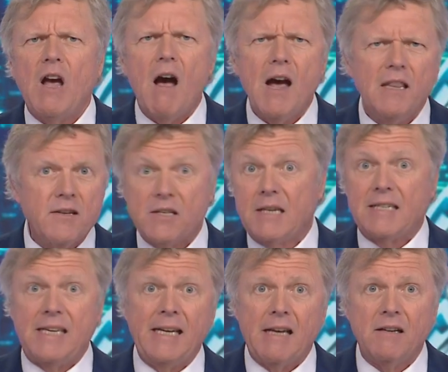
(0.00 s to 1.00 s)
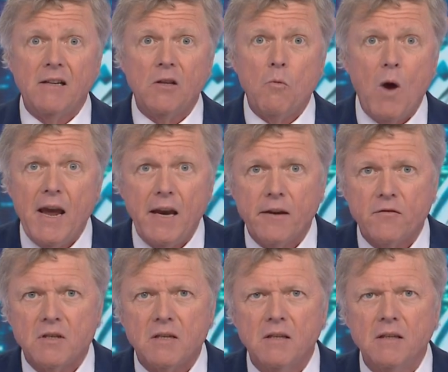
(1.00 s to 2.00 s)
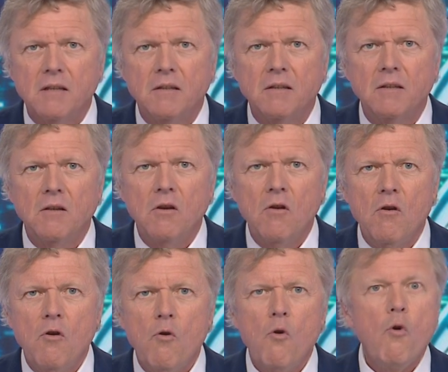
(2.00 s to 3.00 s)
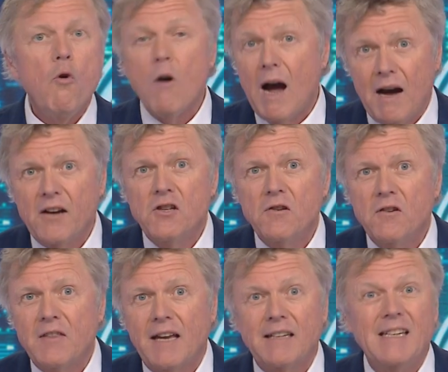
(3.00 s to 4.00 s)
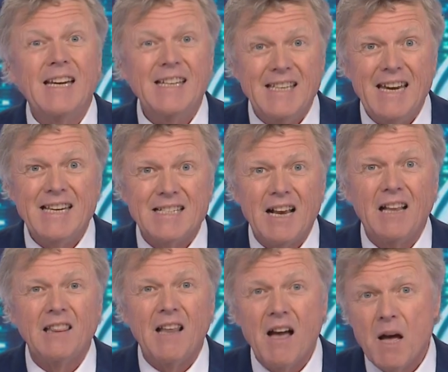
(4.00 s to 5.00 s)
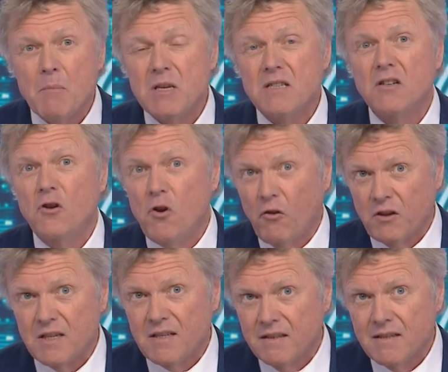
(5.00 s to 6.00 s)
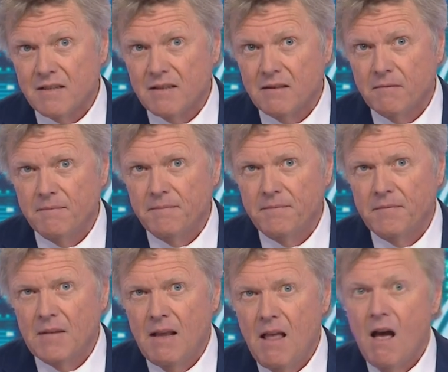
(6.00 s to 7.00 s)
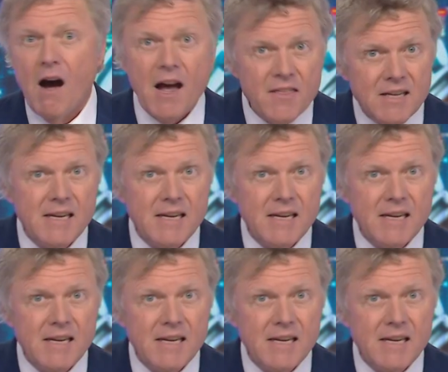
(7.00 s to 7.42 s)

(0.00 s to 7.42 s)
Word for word: Islands to sink under the waves, or argue that it is alarmist nonsense. Either